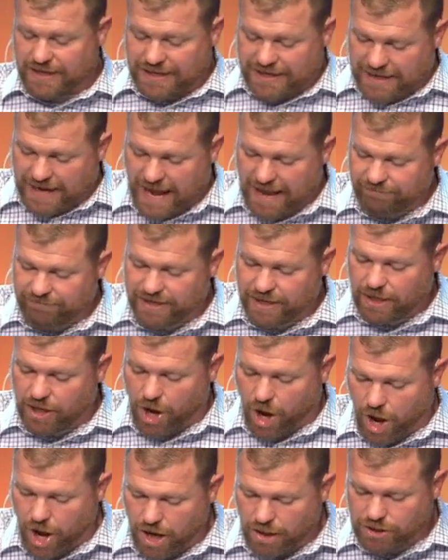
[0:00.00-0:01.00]
having an
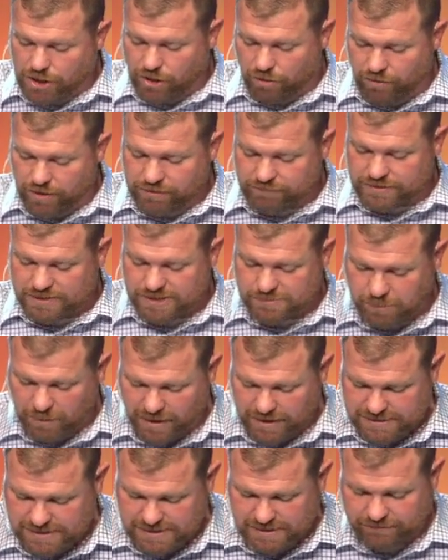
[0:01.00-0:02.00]
ongoing
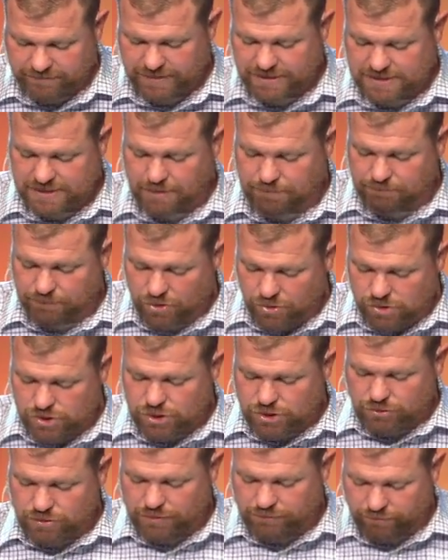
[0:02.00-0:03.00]
responsiveness, a
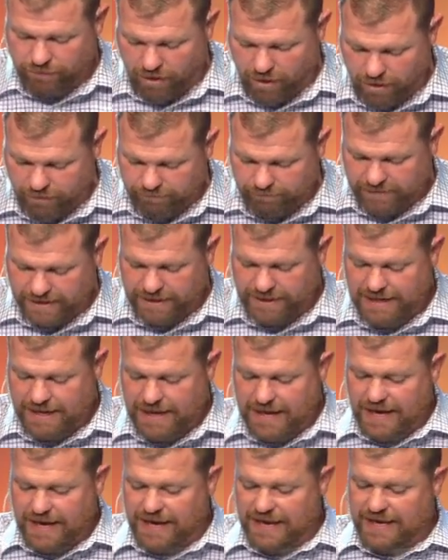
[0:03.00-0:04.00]
mutual involvement
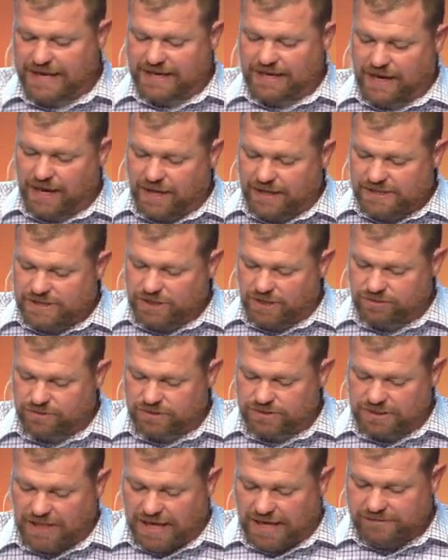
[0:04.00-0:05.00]
in each
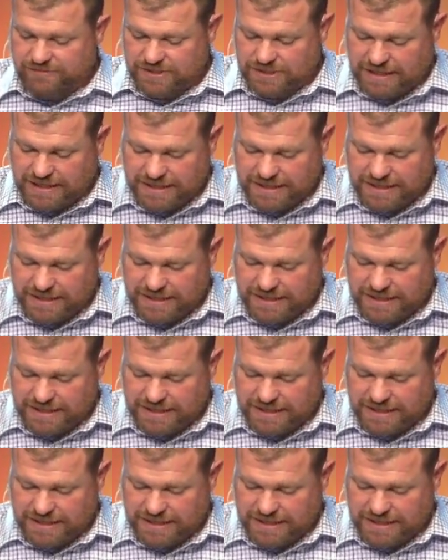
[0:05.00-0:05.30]
other's lives, and a